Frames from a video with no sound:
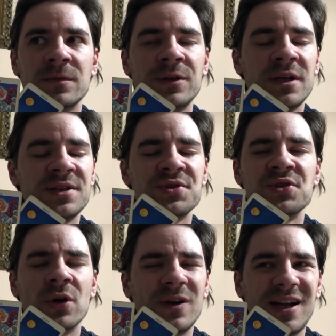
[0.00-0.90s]
it is
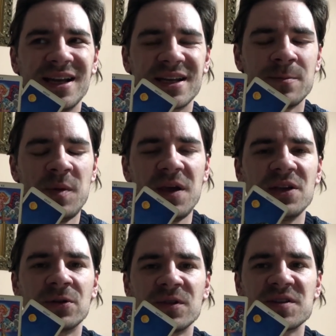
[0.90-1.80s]
not like being
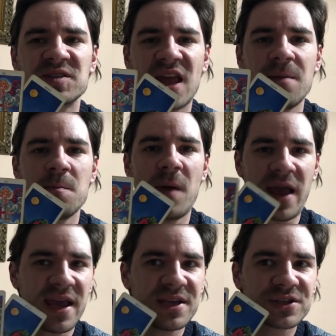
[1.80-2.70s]
on the same
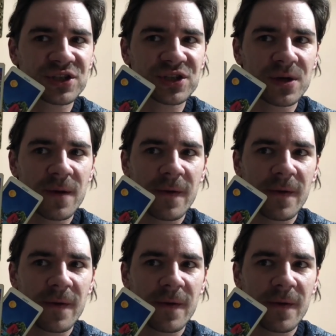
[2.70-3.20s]
page